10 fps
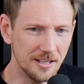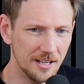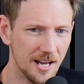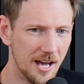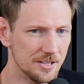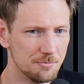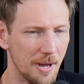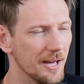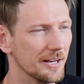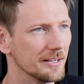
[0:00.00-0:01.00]
kid had
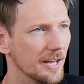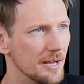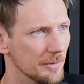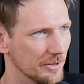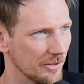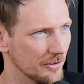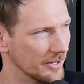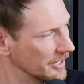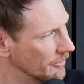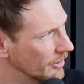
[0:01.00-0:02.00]
a nightmare the other
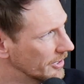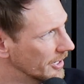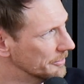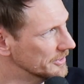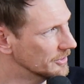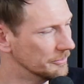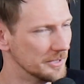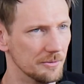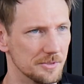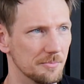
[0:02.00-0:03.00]
night. He woke up. He told me he was